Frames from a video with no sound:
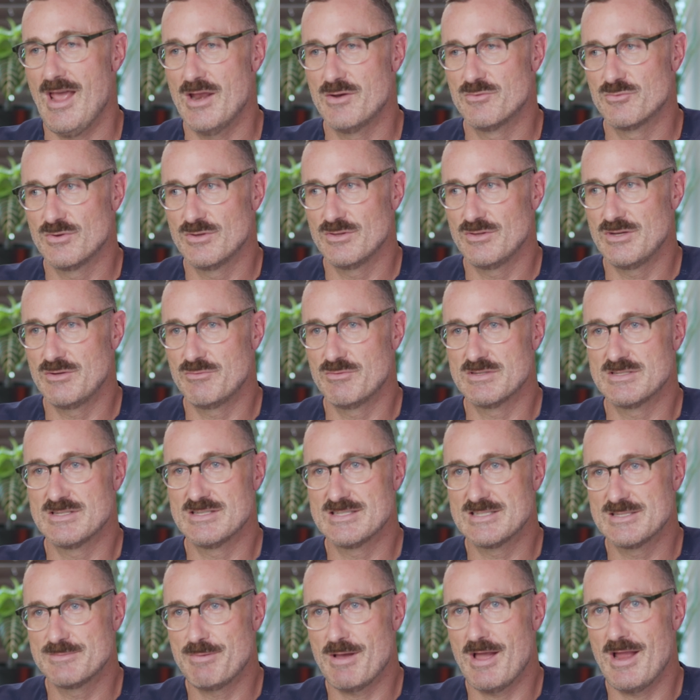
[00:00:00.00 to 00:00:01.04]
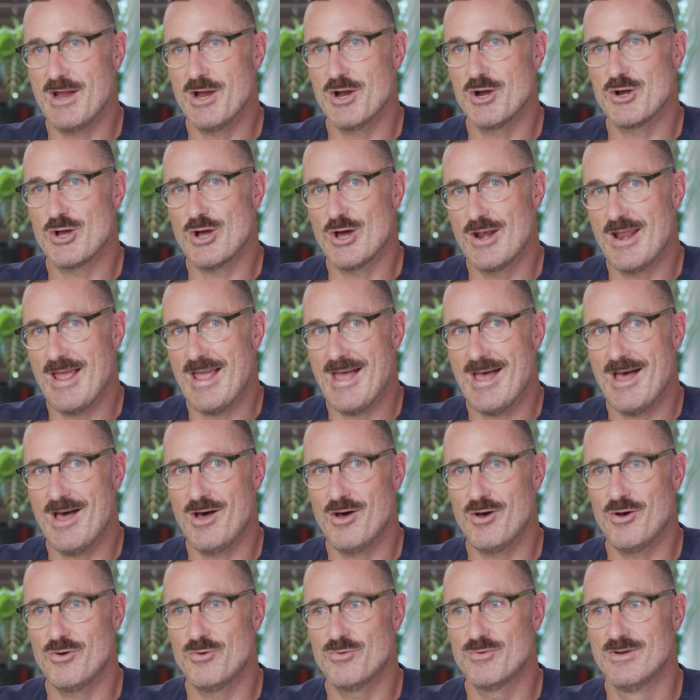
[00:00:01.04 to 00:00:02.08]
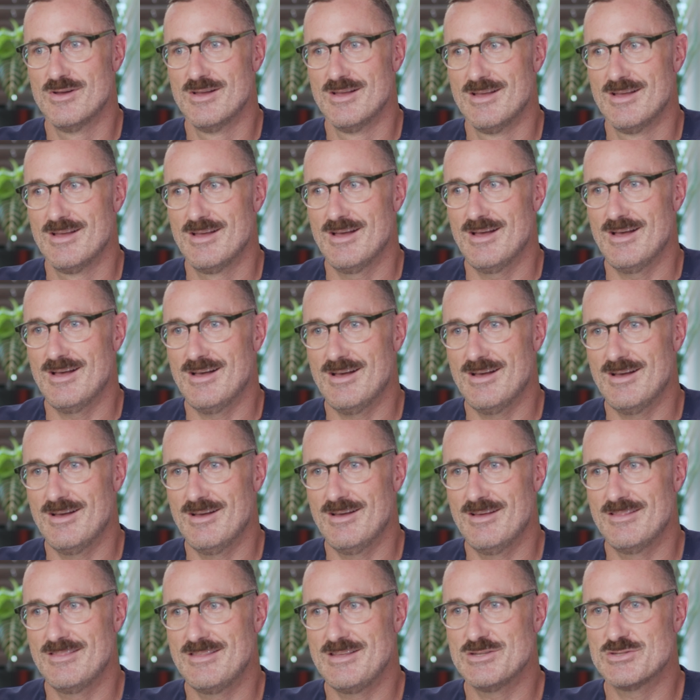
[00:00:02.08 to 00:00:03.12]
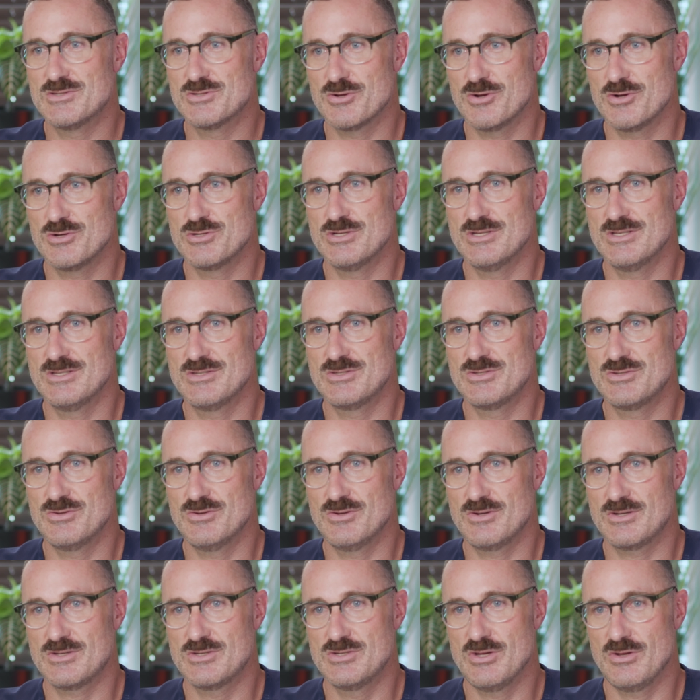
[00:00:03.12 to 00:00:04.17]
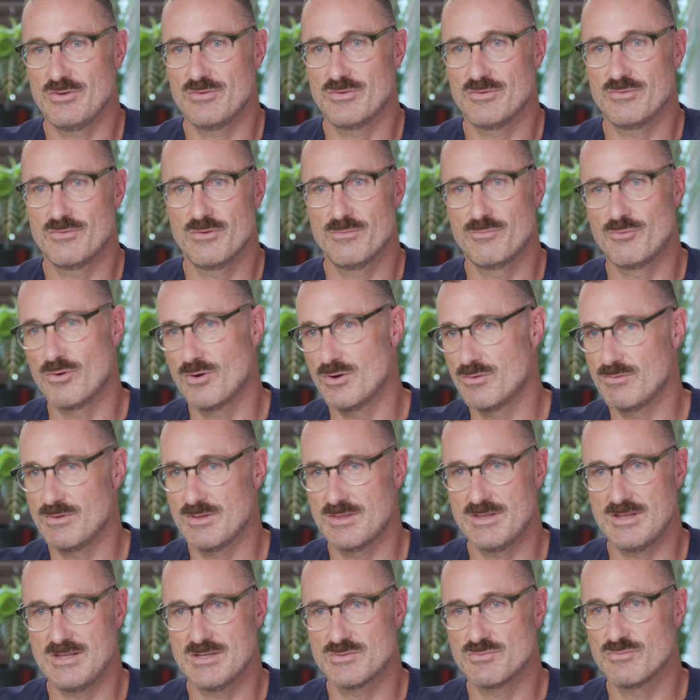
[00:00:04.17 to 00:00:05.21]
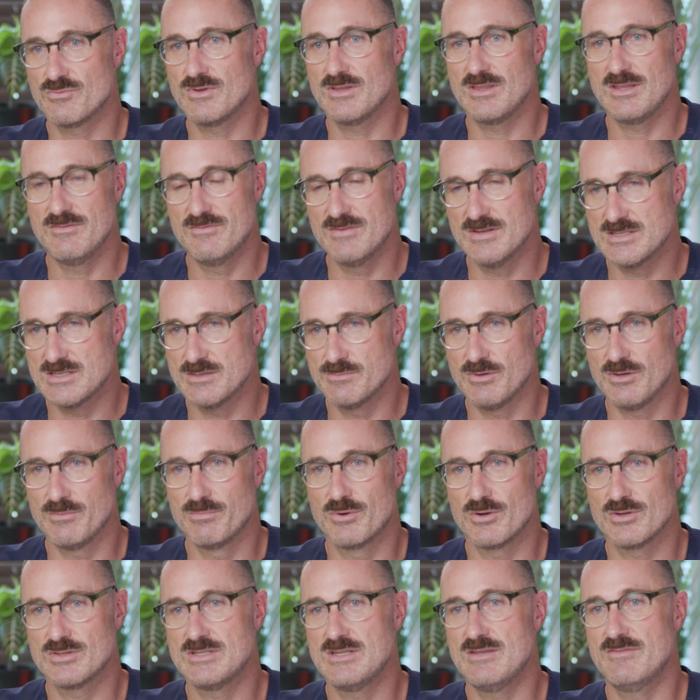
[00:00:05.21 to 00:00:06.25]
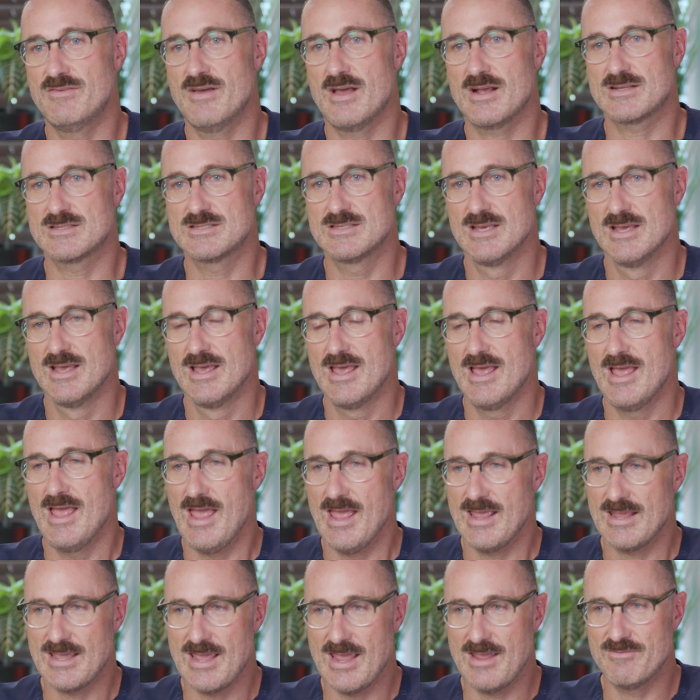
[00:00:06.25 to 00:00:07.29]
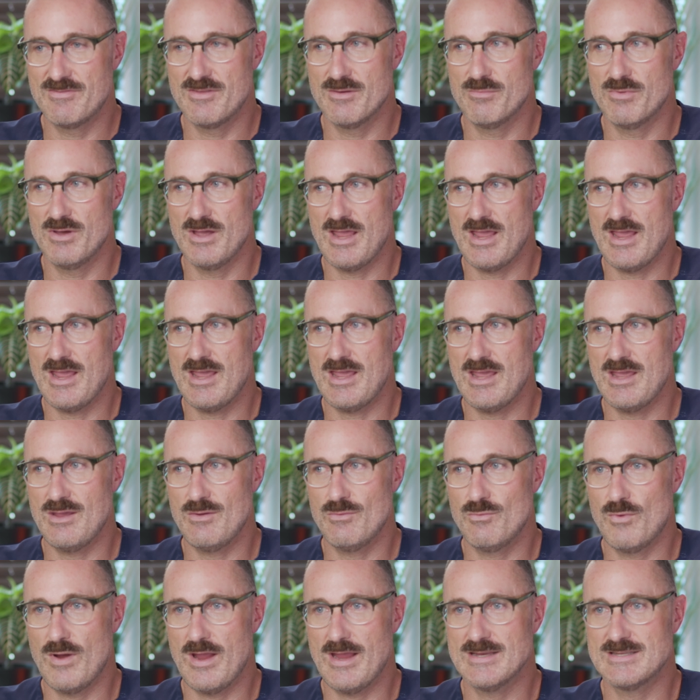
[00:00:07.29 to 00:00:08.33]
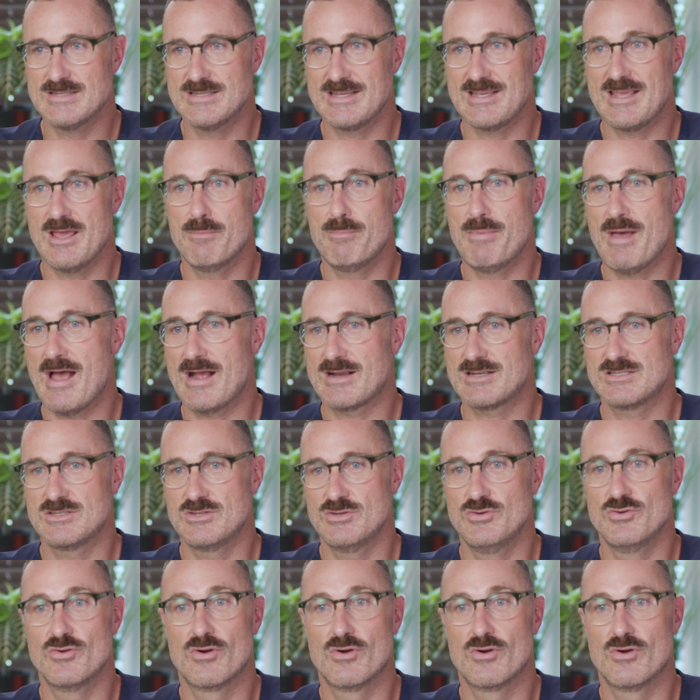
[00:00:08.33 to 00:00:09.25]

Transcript: and really was inspired on how uh, these surgeons took children who were born with these really visible birth defects and gave them a way to get back to